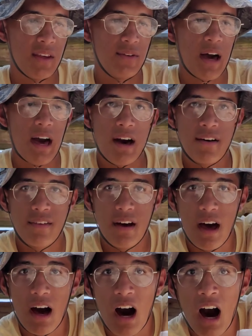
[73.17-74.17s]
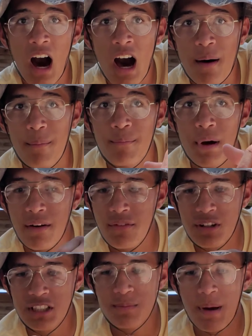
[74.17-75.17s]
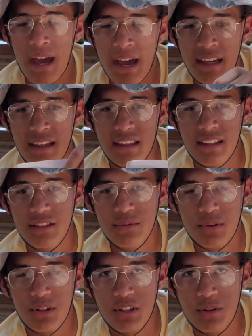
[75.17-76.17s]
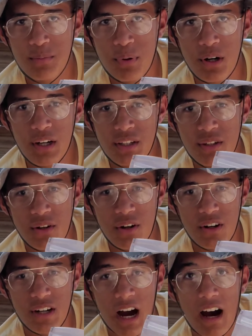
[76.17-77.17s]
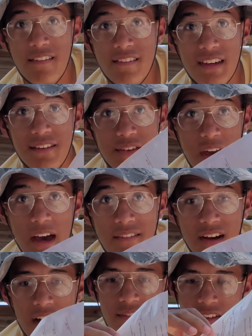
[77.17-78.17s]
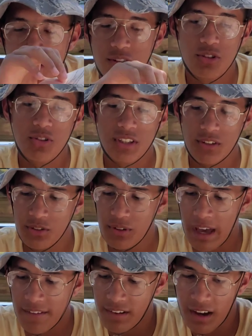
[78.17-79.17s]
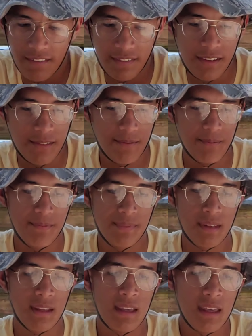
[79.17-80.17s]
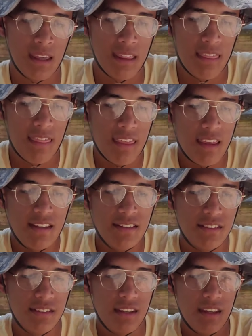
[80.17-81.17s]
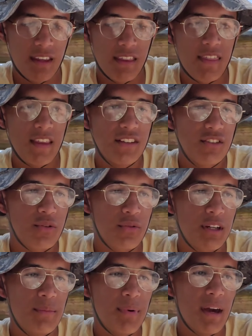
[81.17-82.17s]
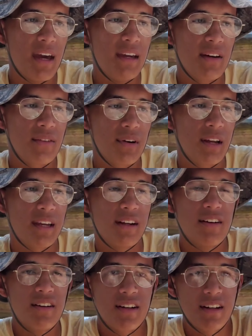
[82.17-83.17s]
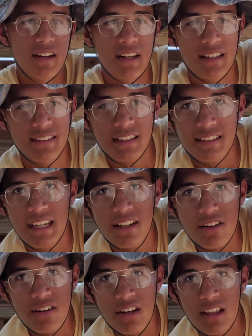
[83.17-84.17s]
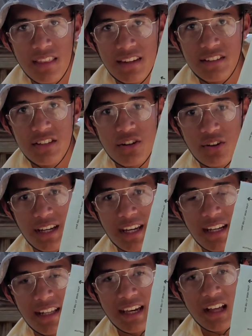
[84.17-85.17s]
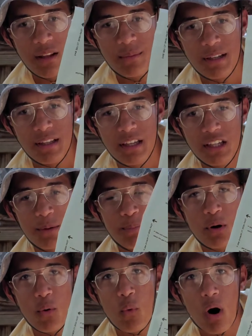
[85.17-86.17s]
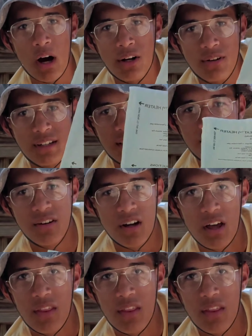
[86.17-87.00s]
We have a hot beverage bag. This is where you put your coffee. If you have coffee, usually you do have coffee. This green bag right here, it says heater. This is your heating element. You put water in here.